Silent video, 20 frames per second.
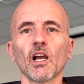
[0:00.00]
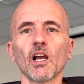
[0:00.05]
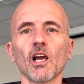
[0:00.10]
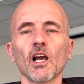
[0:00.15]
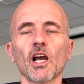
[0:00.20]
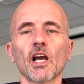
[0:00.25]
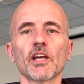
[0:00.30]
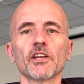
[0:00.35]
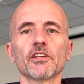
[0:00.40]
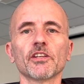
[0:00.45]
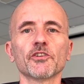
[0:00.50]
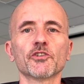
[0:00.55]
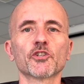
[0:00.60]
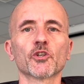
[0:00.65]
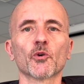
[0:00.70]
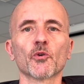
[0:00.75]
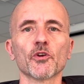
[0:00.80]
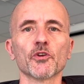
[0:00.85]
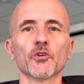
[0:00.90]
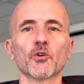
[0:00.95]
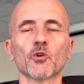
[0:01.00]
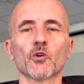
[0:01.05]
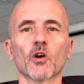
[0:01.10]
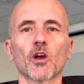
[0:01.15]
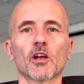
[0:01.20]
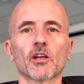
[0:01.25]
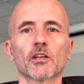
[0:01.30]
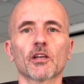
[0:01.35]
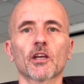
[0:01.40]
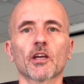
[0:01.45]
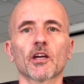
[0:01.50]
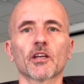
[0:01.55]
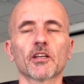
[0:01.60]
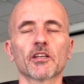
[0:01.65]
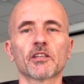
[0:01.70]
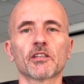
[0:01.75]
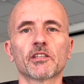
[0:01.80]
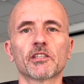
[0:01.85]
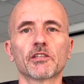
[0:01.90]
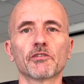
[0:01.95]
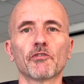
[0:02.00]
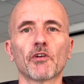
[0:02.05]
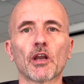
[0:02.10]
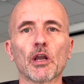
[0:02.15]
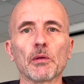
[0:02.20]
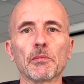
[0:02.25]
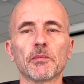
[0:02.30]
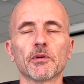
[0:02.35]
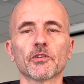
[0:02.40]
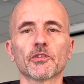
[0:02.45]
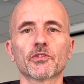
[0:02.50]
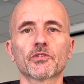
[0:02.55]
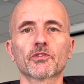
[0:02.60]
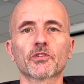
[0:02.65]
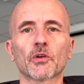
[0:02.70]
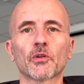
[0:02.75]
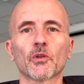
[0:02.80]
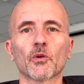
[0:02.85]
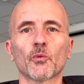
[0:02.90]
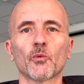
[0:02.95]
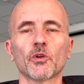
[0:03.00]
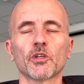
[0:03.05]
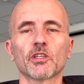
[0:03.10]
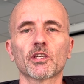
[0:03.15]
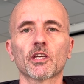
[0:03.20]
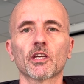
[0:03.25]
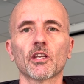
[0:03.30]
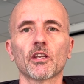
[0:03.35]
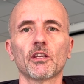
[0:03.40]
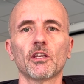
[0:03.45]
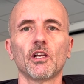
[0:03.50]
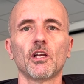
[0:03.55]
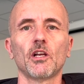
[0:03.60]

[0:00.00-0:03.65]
and ensuring your kind of development so that we can